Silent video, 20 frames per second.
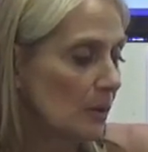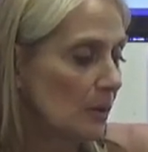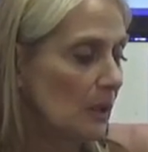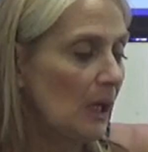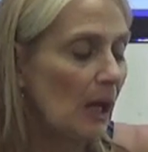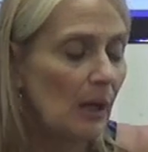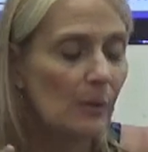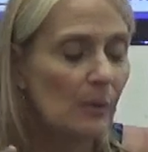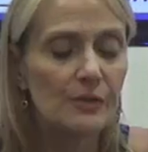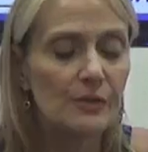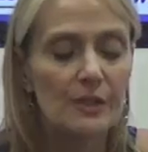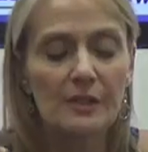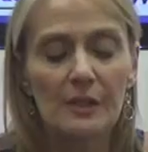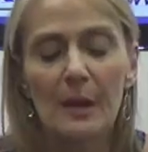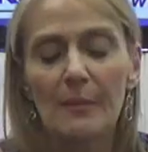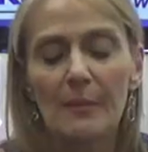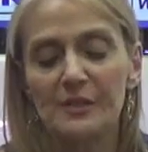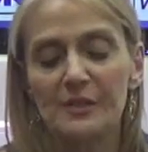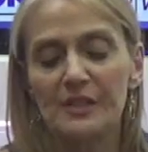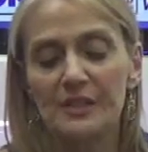Yeah, I'm
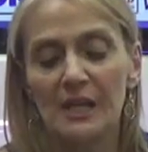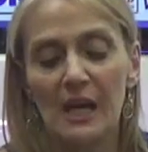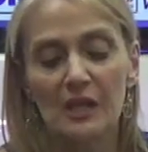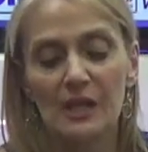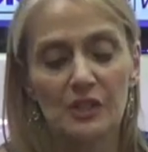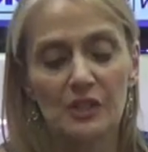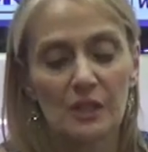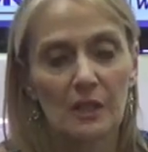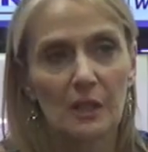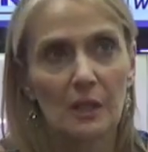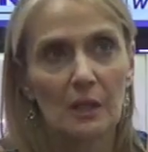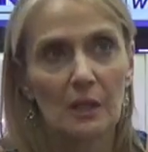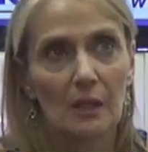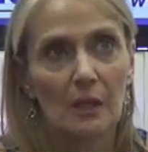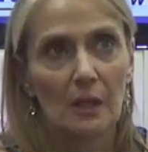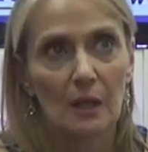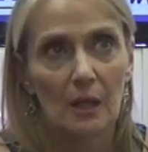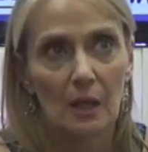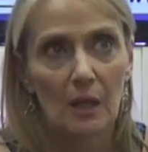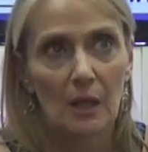up to Sag.
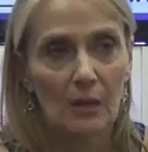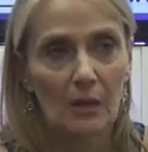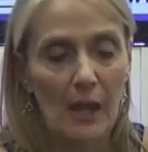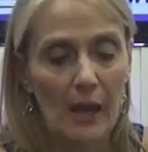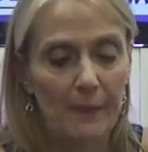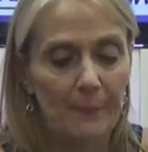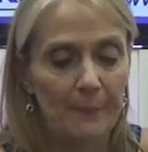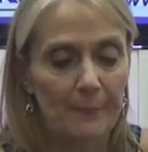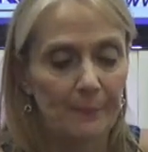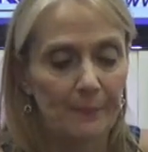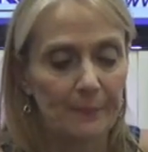Okay.